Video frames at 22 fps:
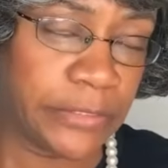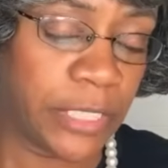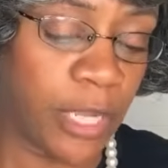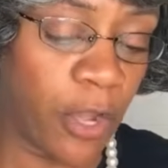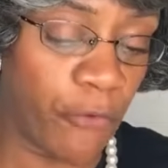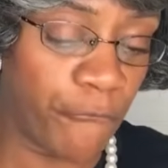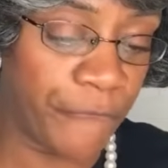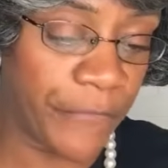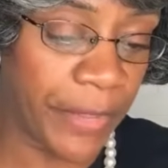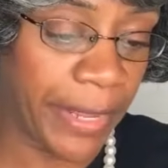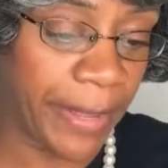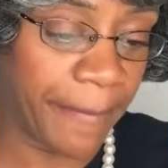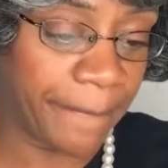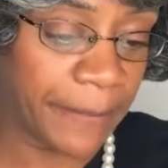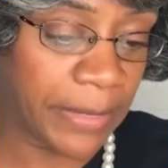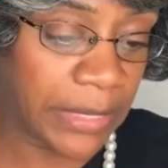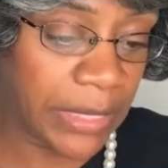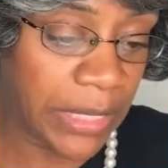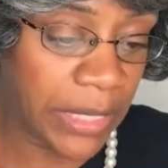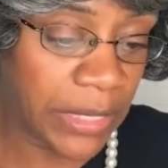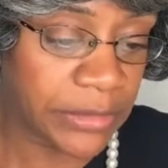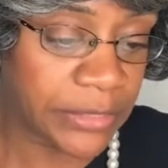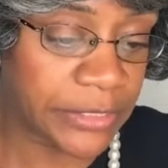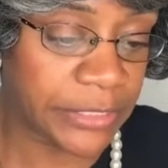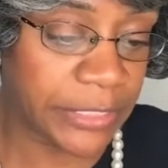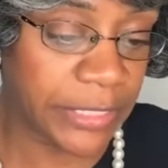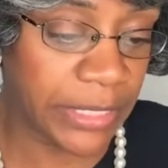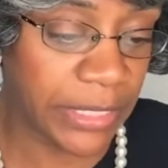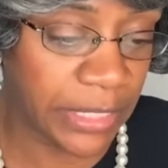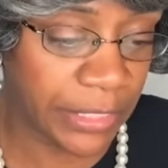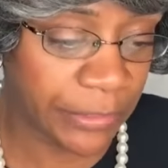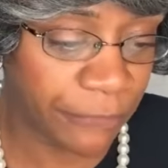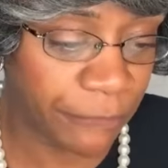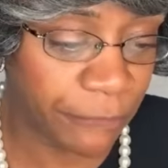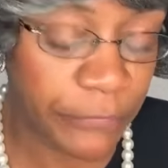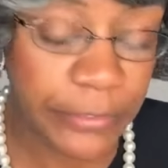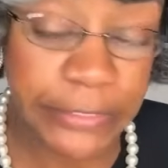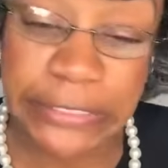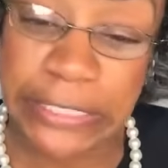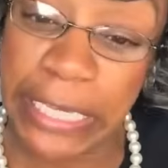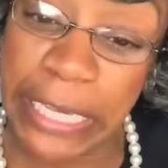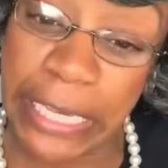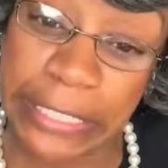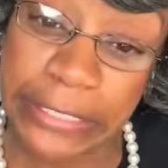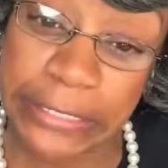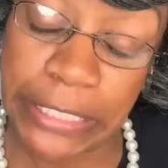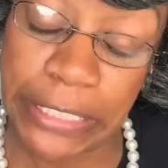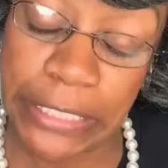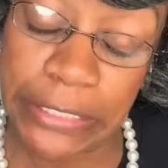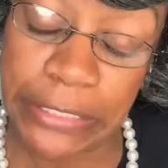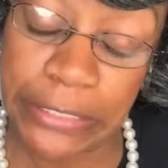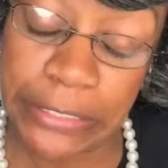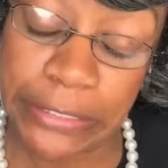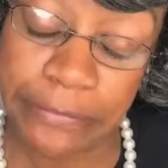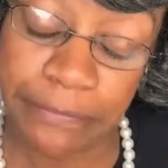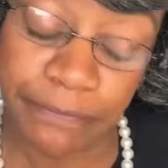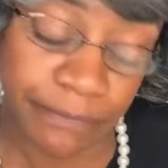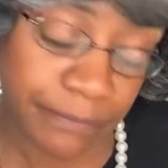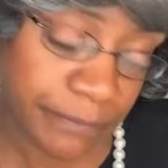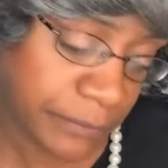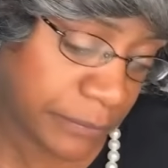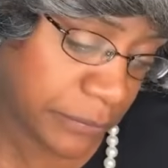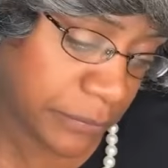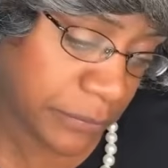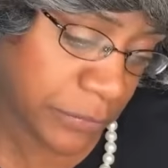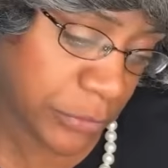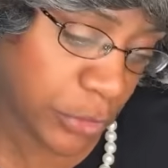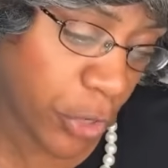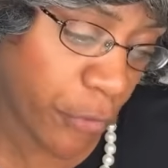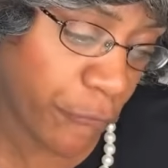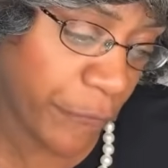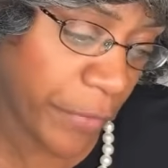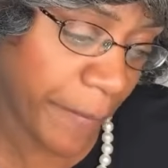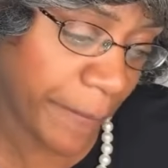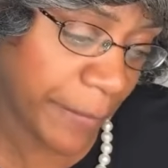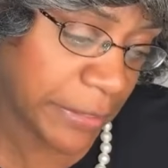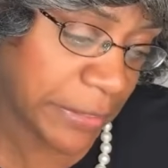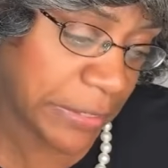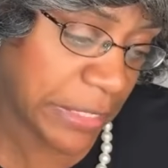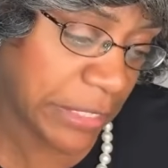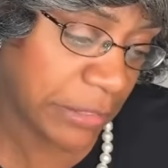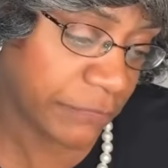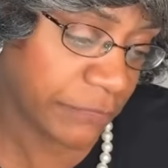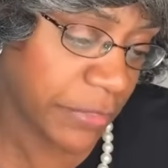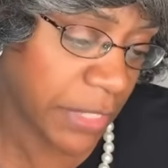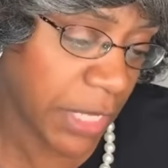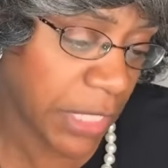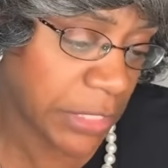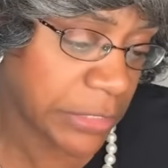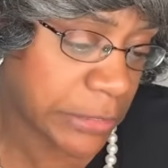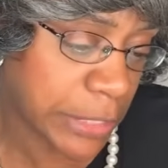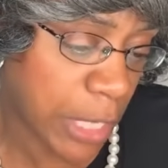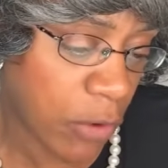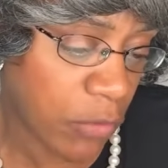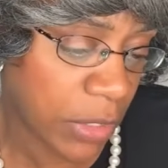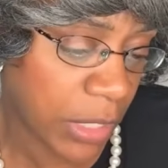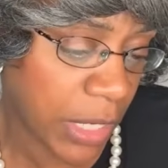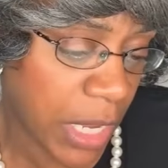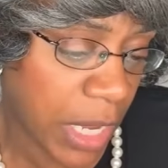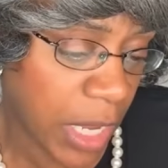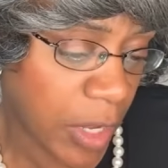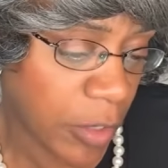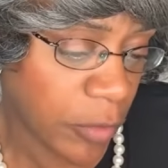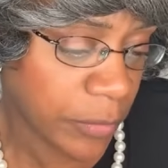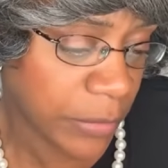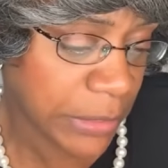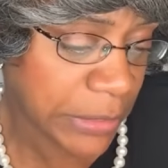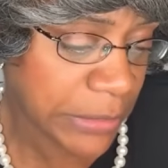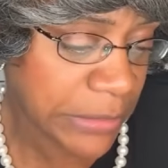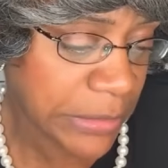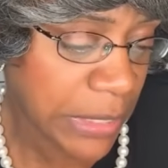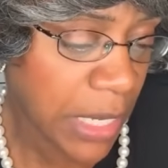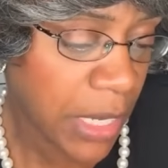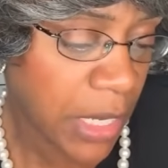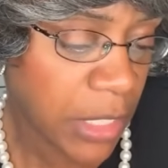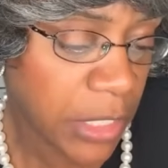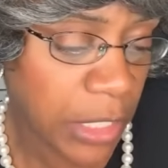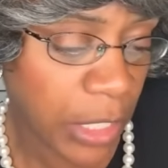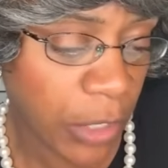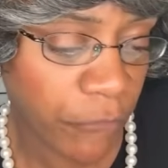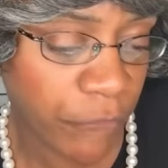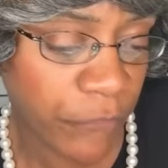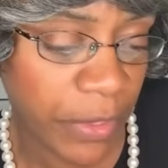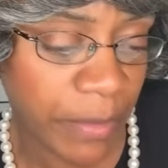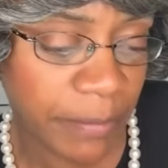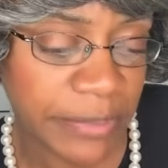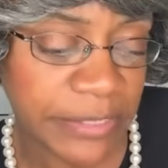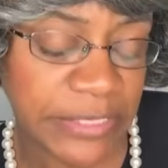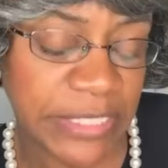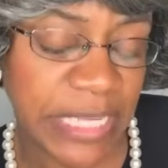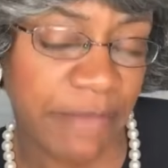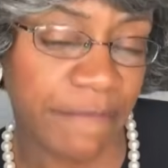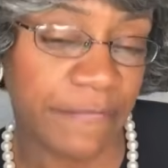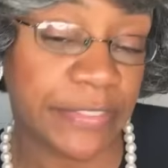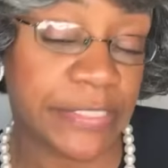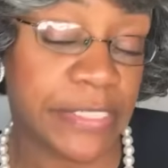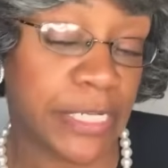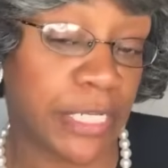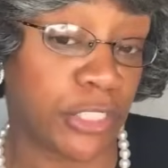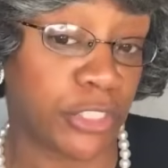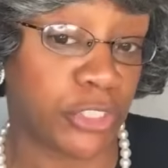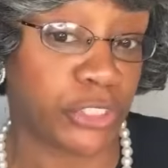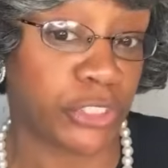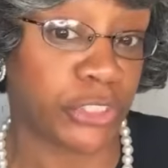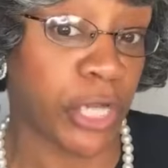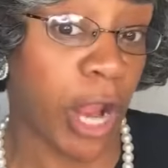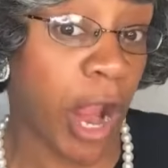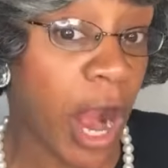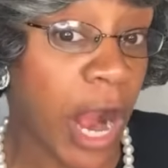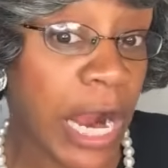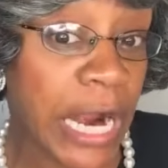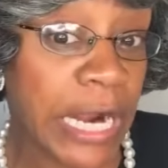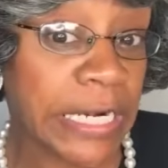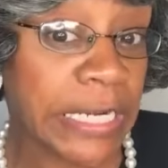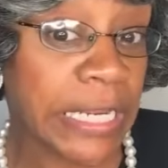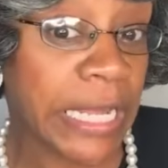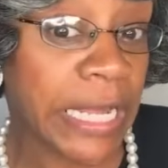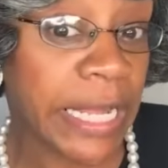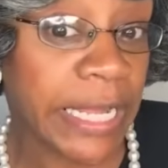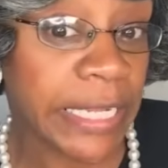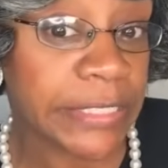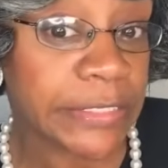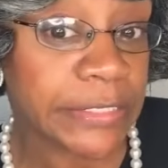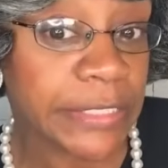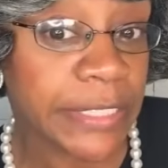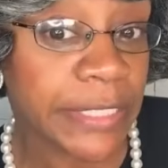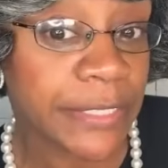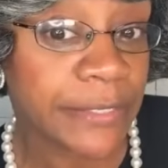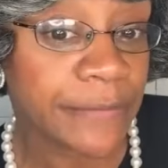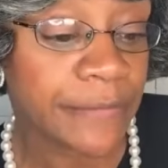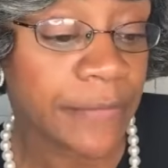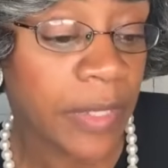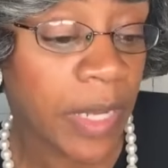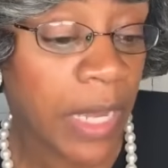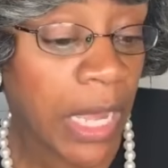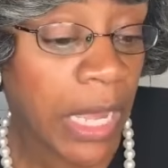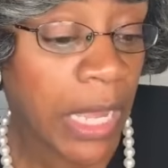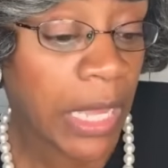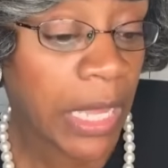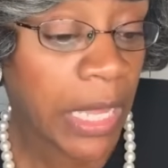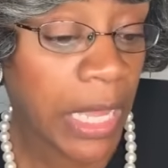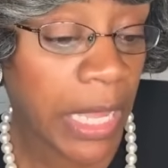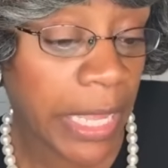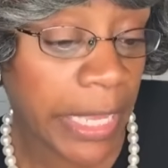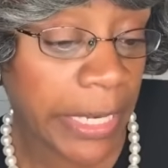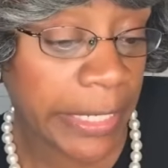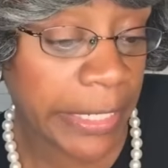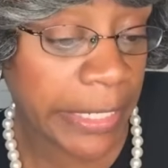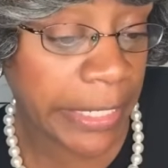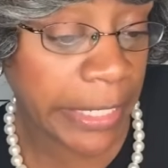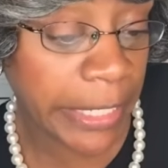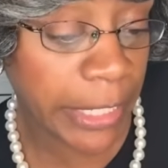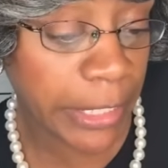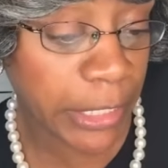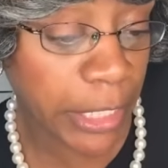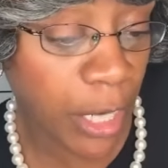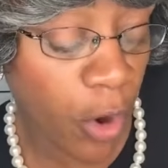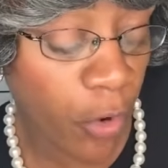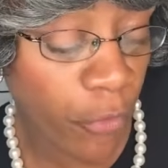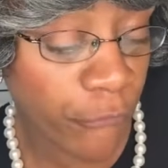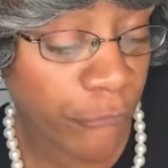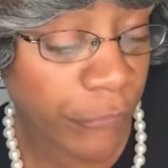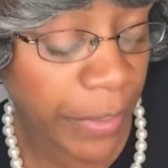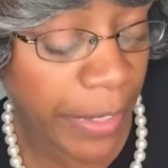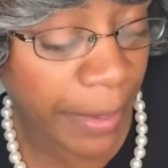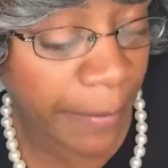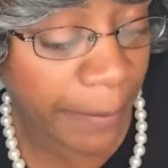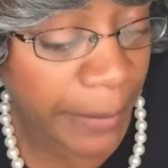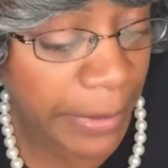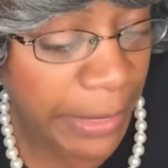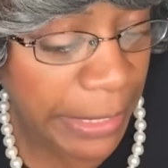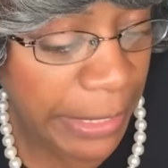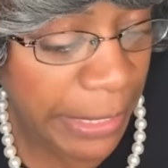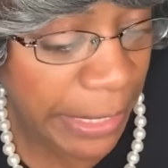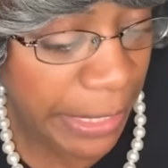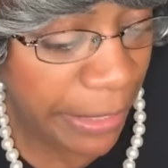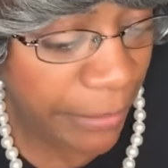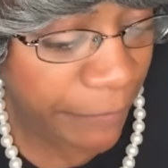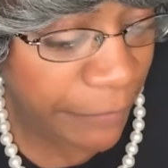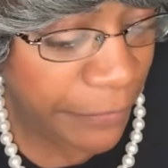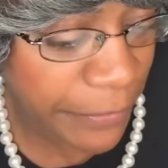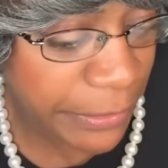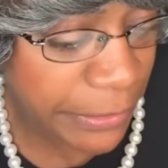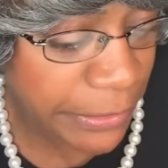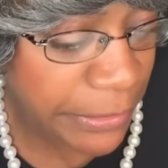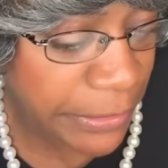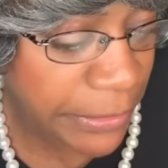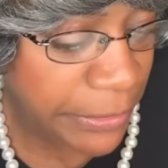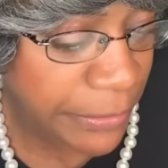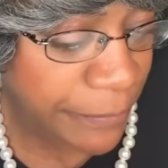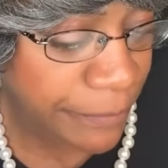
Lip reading: November 10th, November 10th, Tulsa, Oklahoma. November 17th, Charlotte. And then November 11th.